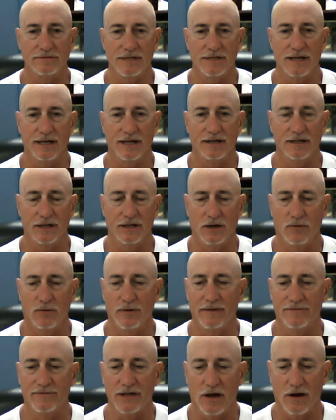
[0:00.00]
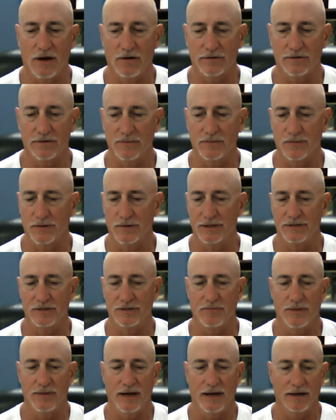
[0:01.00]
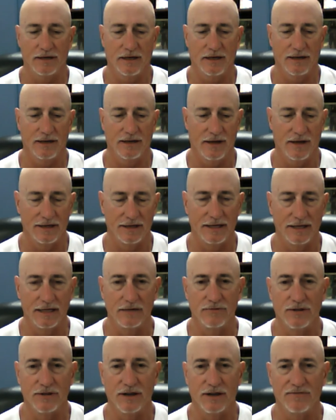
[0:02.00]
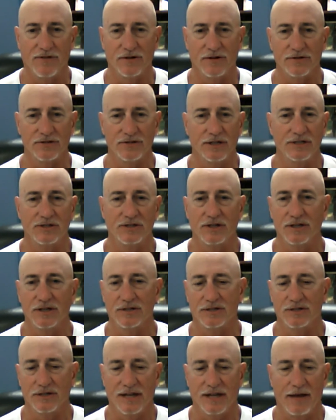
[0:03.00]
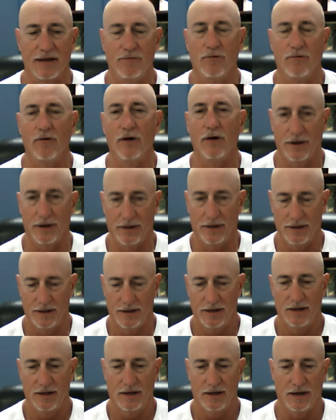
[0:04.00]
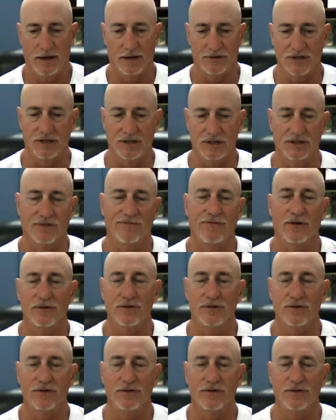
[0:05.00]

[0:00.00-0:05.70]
And, we've talked and preached about dealing with adversity since day one, since the